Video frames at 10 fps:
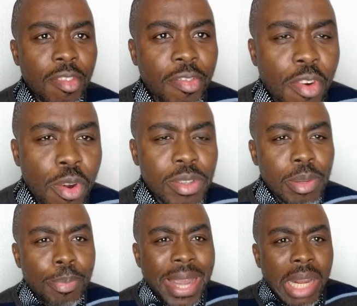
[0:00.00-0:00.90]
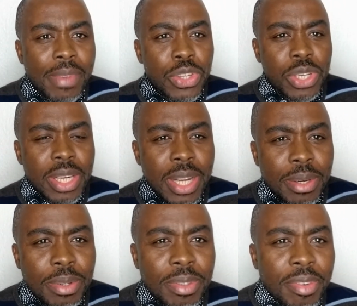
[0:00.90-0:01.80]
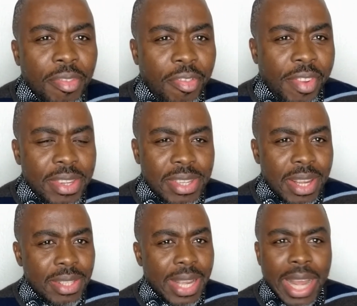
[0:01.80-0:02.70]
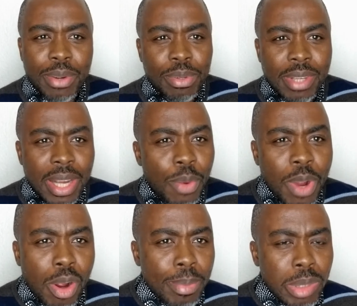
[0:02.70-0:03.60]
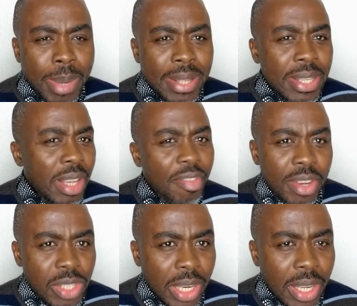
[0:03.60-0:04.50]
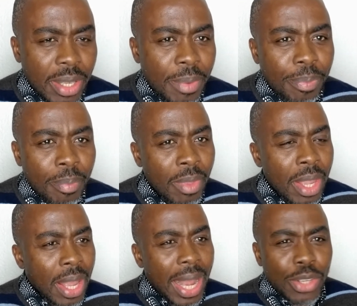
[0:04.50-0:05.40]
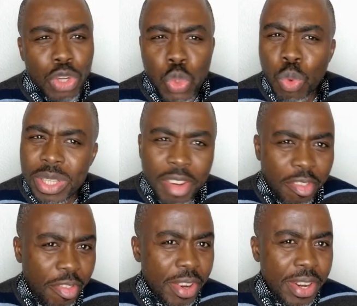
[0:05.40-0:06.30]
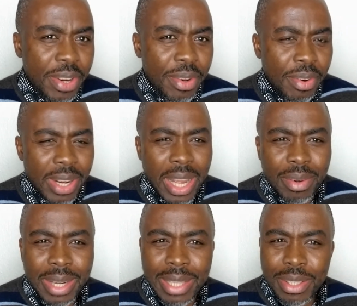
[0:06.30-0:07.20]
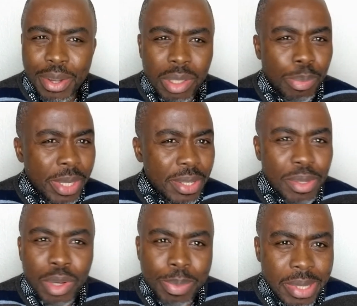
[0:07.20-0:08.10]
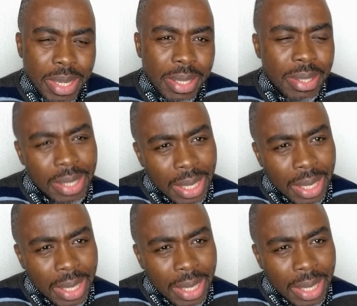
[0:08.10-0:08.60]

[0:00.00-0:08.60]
Folks, my name is Chinedu Vincent Akuta. Welcome to my TV channel. I just watched a video now that got me so upset.